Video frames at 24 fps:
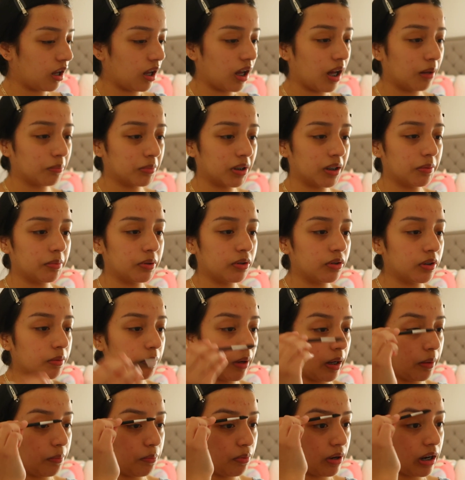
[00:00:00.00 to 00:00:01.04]
I'm going to be doing
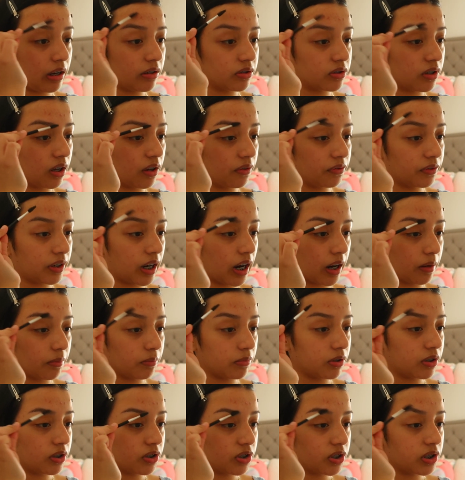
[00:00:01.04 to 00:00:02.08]
my brows off
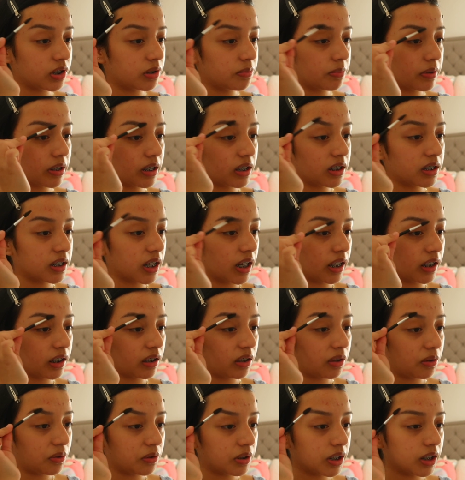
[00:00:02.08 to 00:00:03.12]
camera just because I
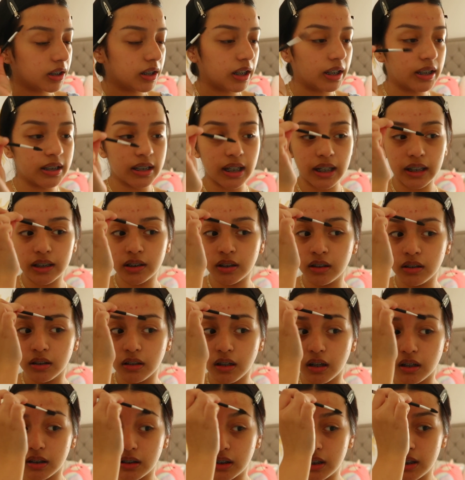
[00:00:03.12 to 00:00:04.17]
know that they take the
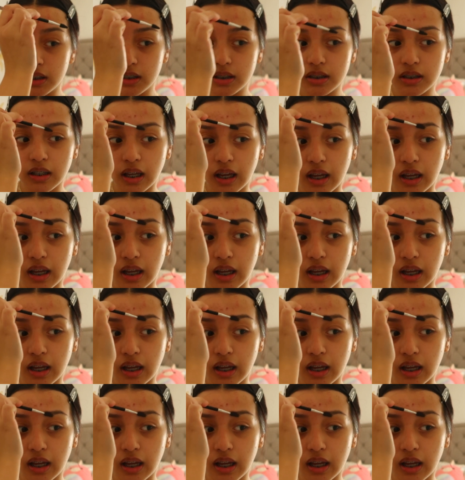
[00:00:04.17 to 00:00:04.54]
longest